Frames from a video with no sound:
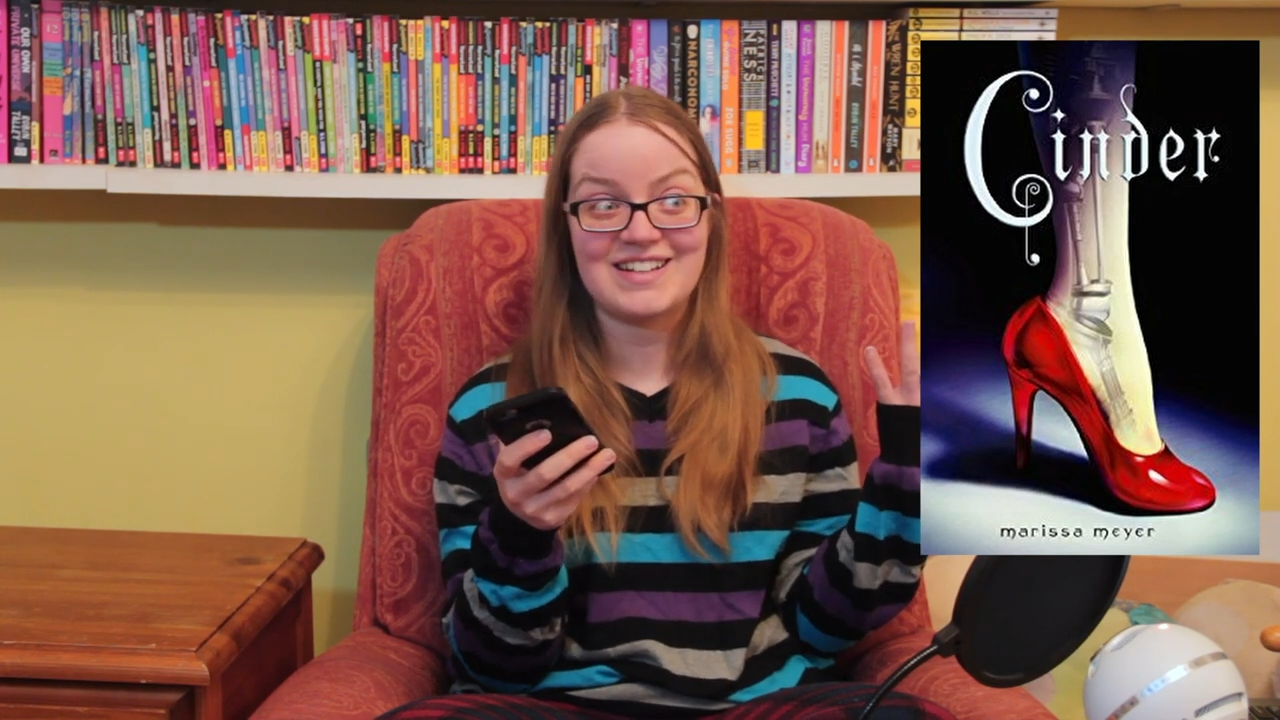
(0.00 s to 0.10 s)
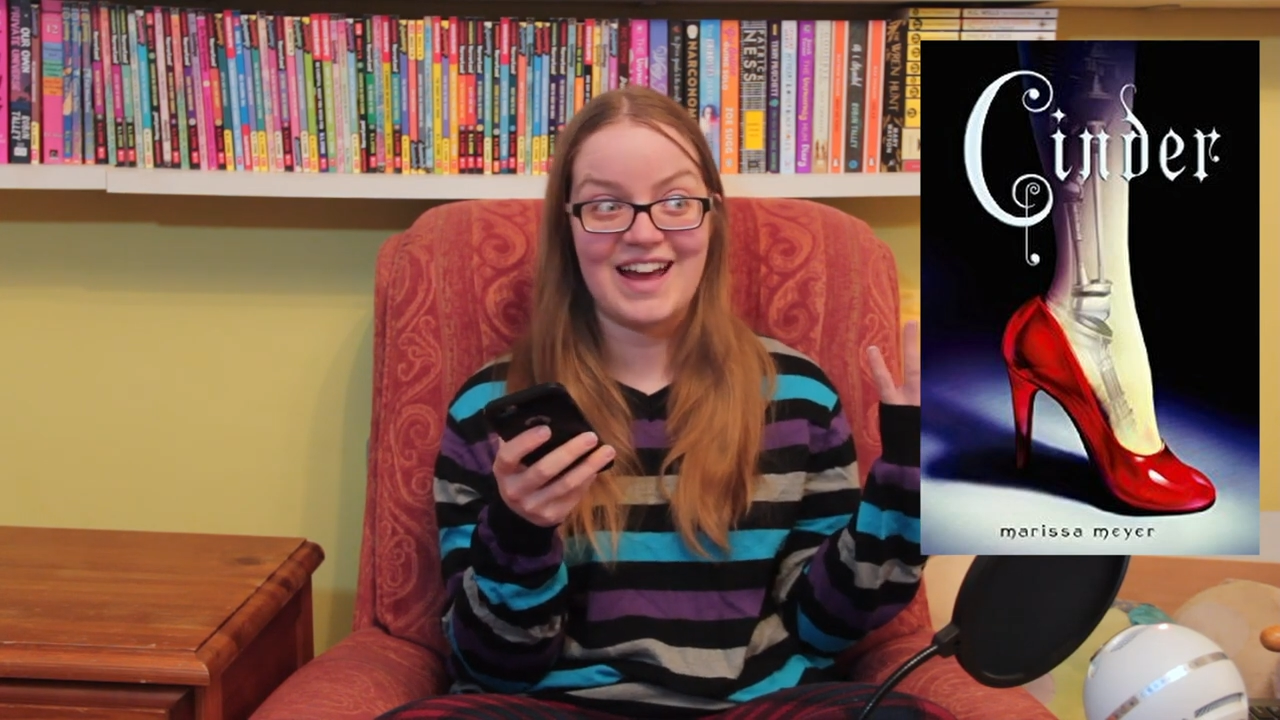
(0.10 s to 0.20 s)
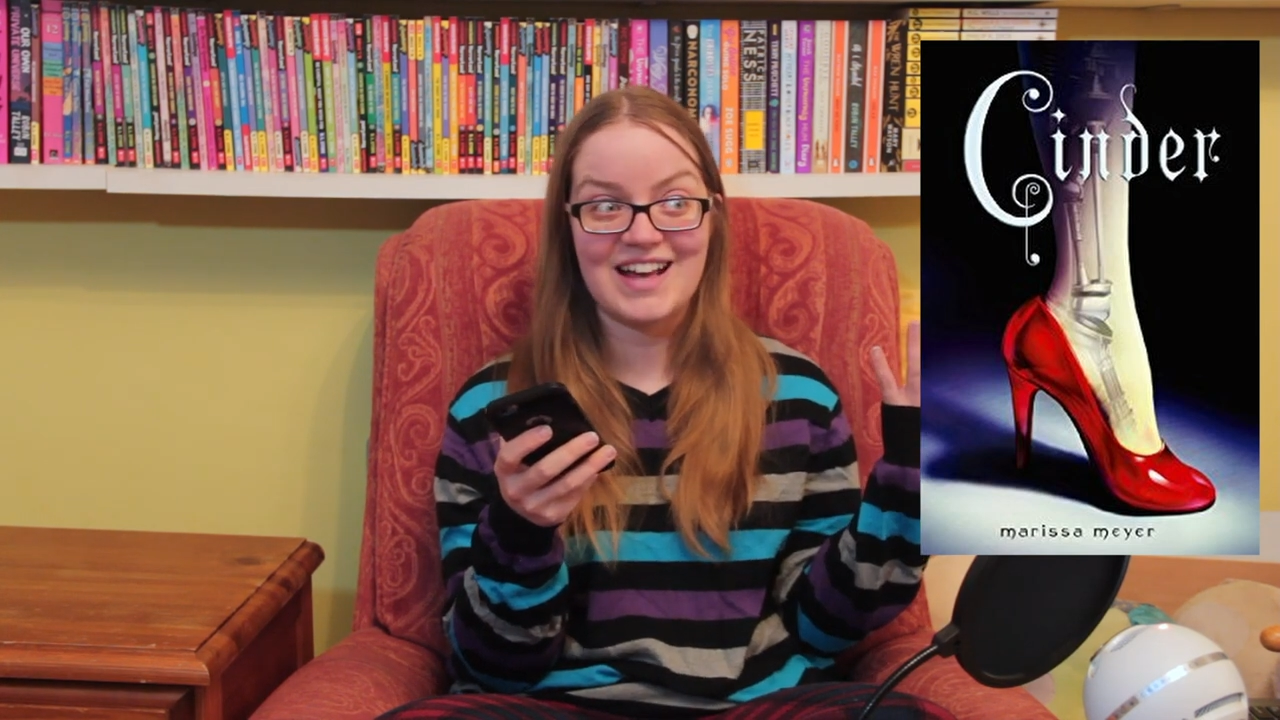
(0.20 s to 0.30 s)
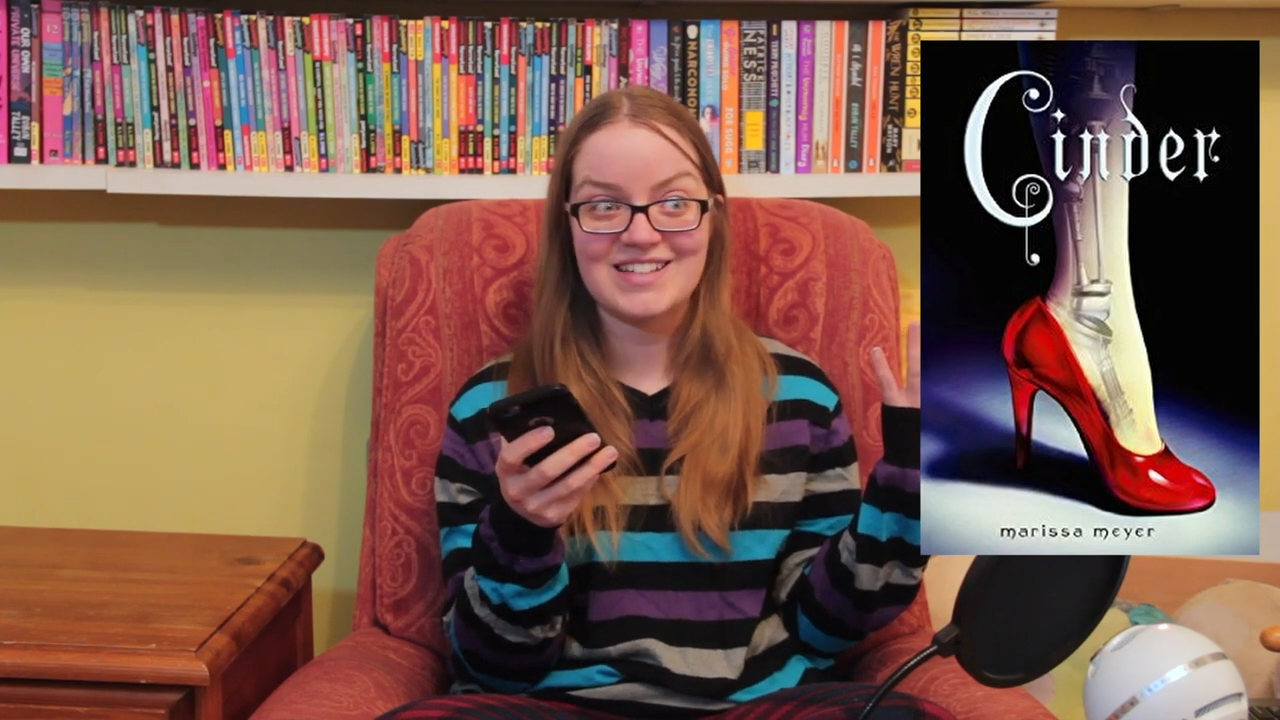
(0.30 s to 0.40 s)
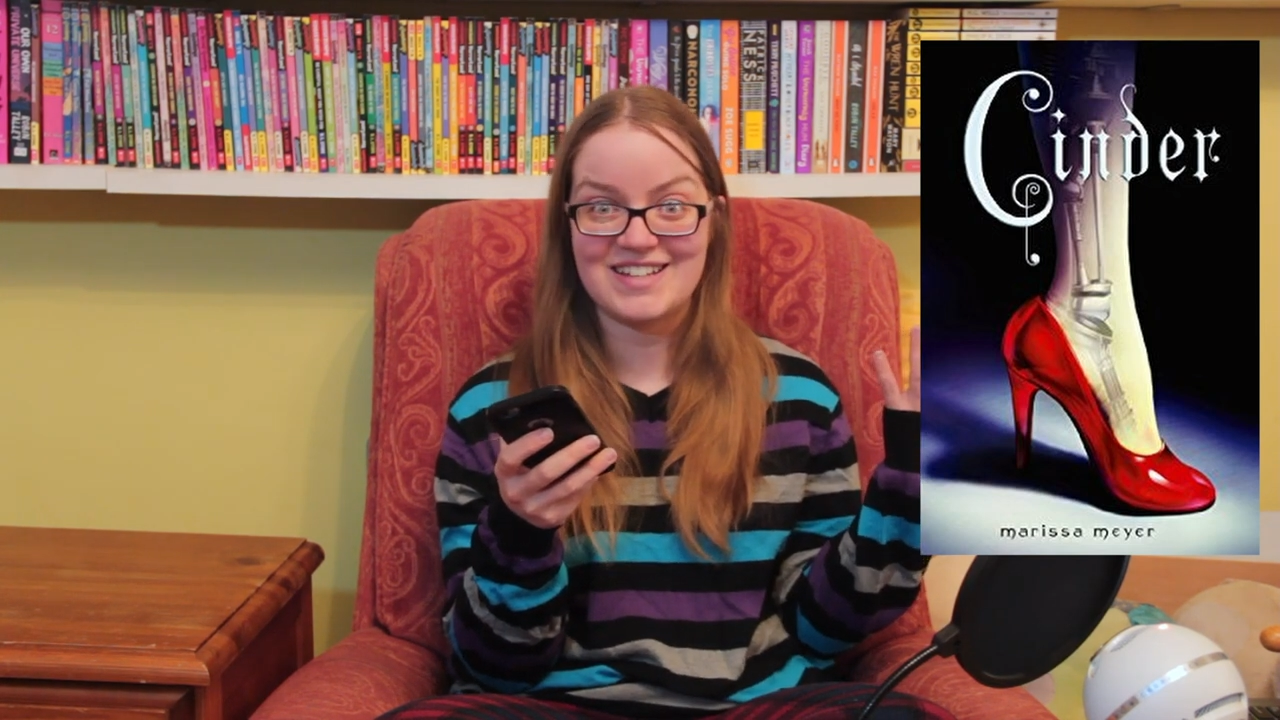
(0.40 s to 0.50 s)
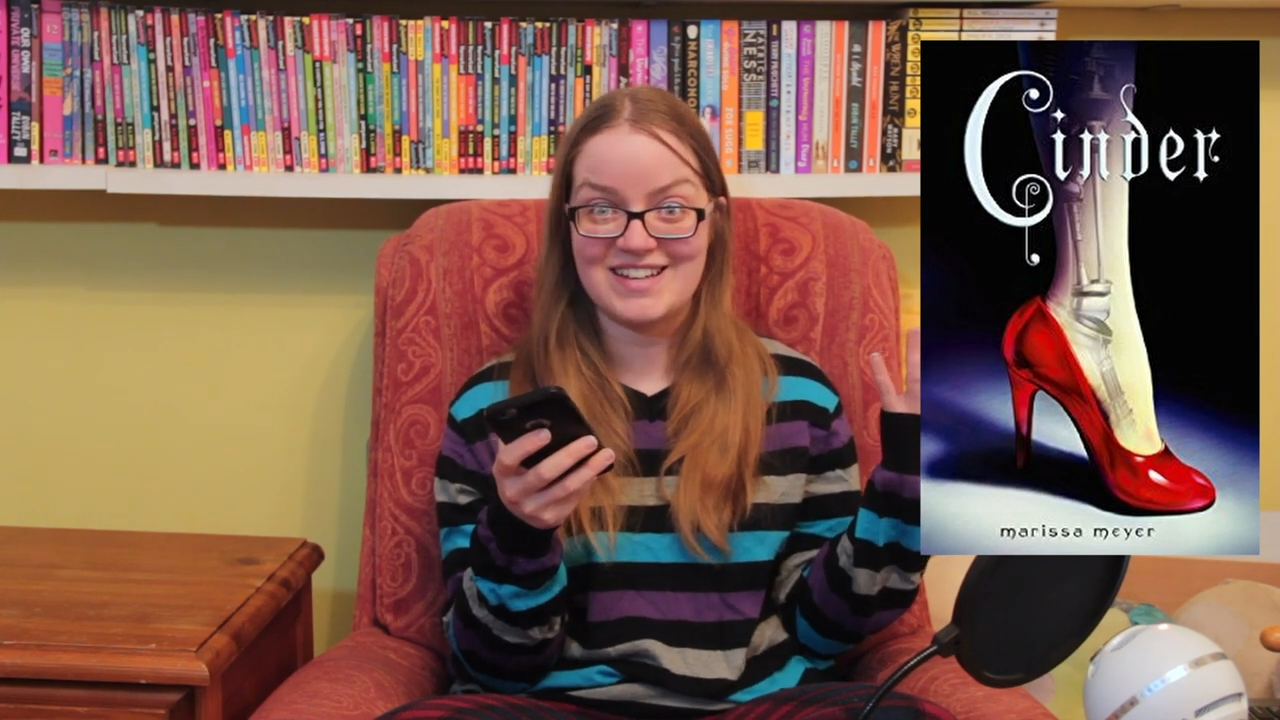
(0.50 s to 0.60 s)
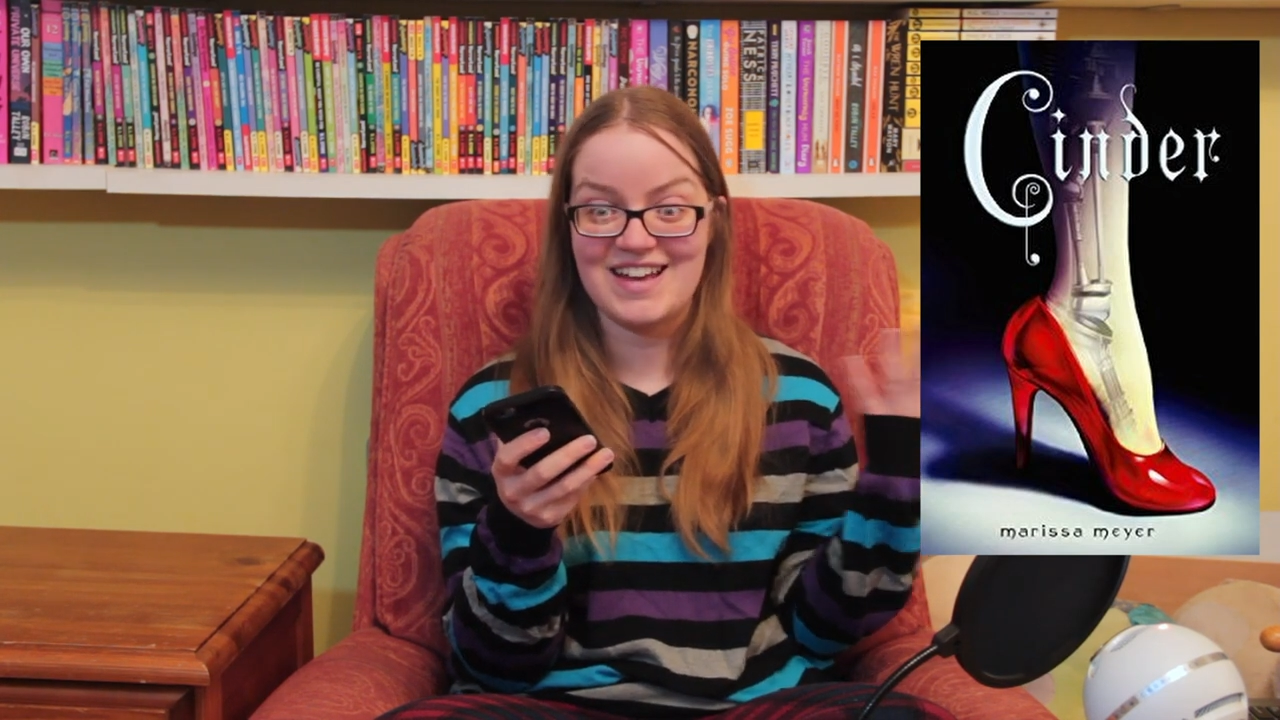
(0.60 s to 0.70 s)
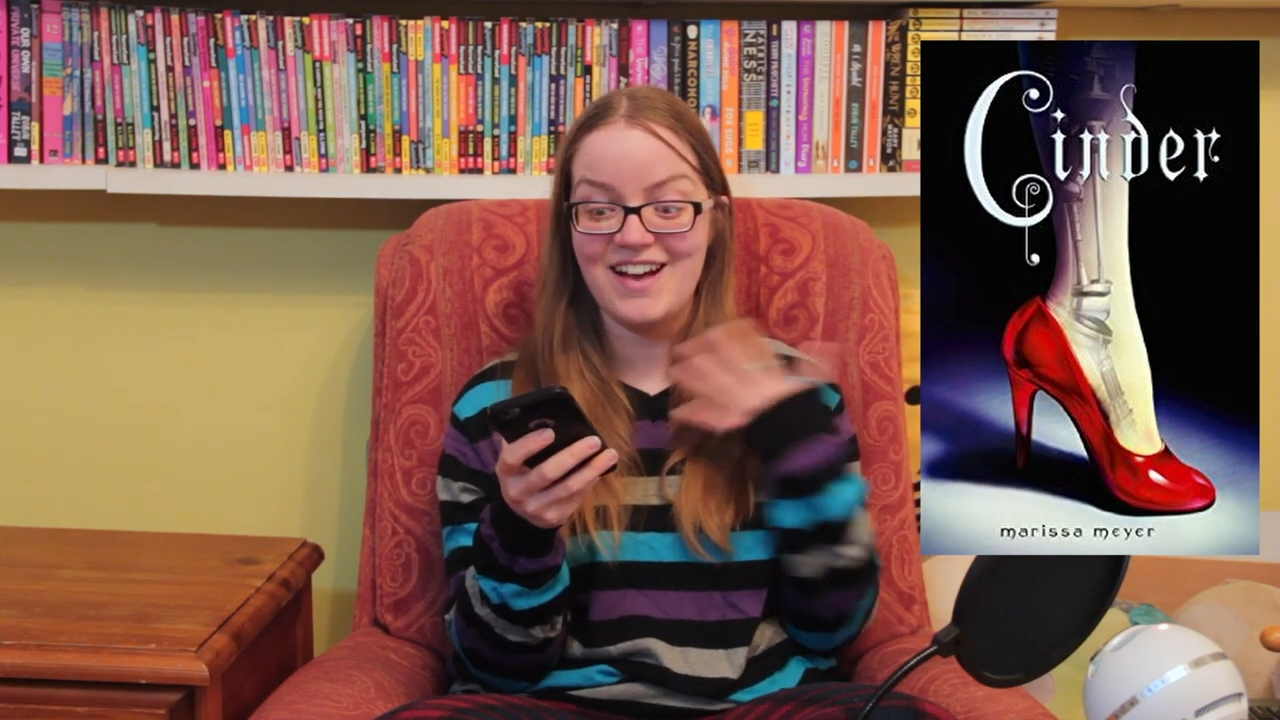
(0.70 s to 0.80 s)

last year.